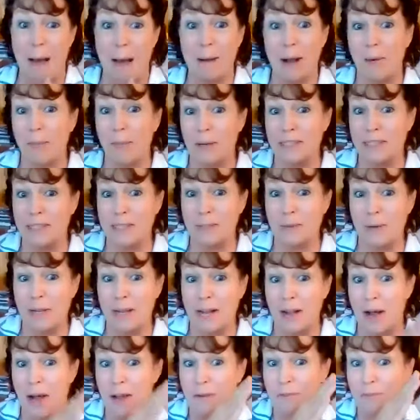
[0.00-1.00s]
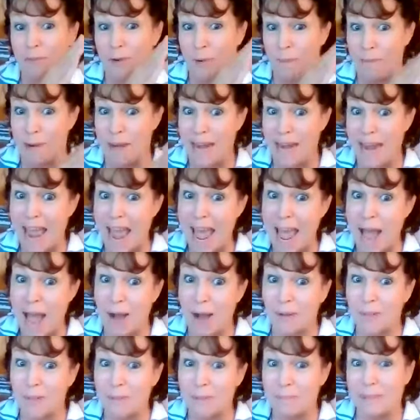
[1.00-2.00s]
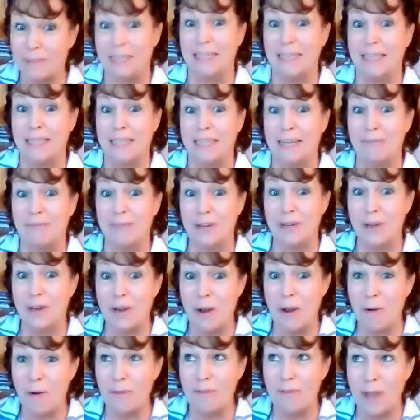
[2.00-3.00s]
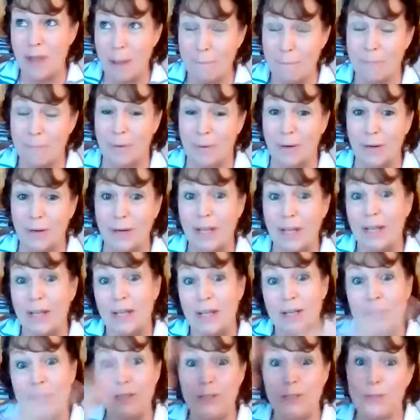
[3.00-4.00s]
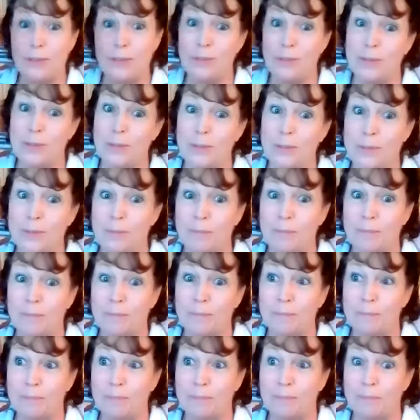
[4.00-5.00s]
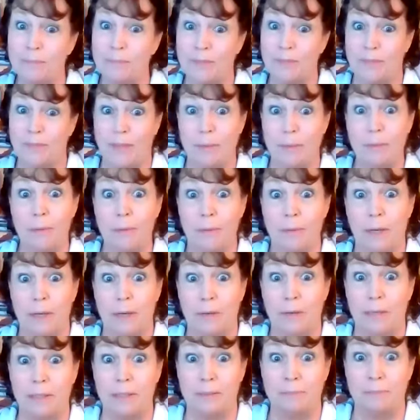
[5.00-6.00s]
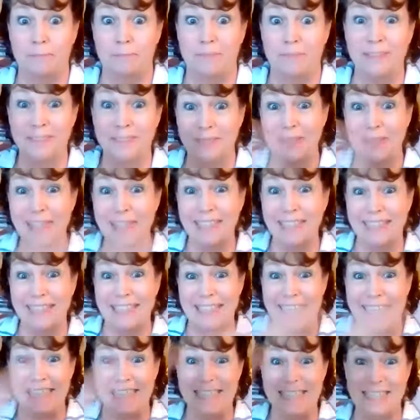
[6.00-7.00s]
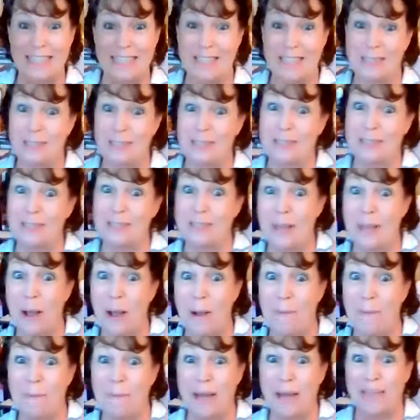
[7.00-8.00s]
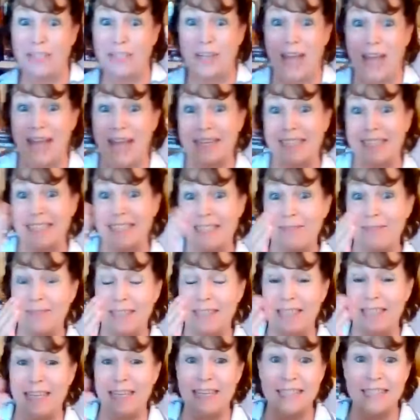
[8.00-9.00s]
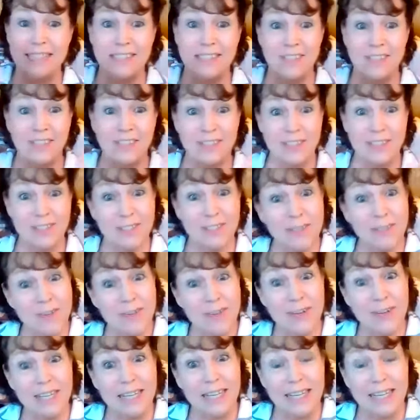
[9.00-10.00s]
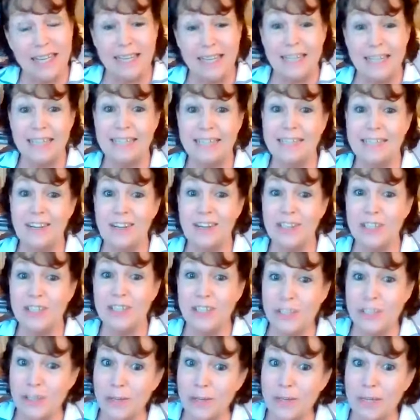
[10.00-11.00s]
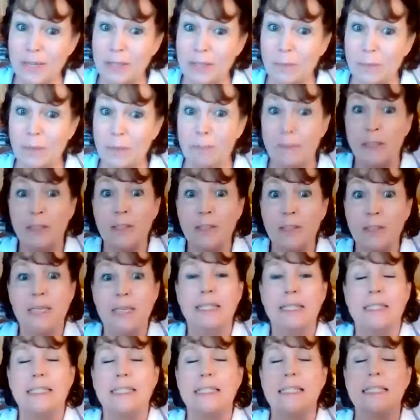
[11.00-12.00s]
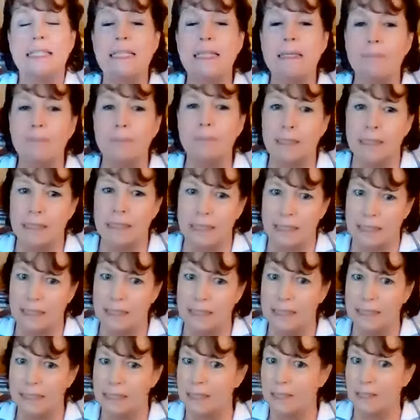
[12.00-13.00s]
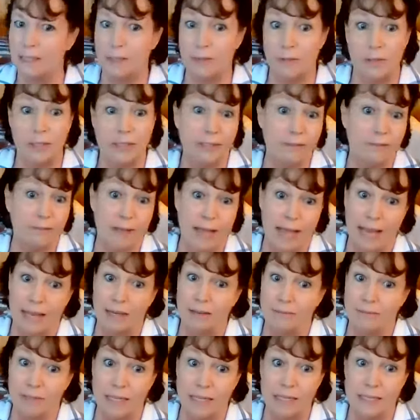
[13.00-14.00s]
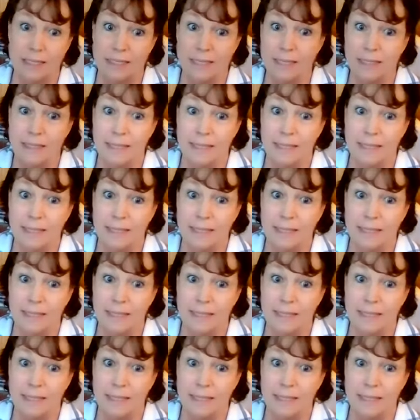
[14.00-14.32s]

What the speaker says: about what's going on from now, the beginning of November, to February, really, because there's so much activity. And it's our story, it's our journey. We'll be looking deeply into the story of Advent.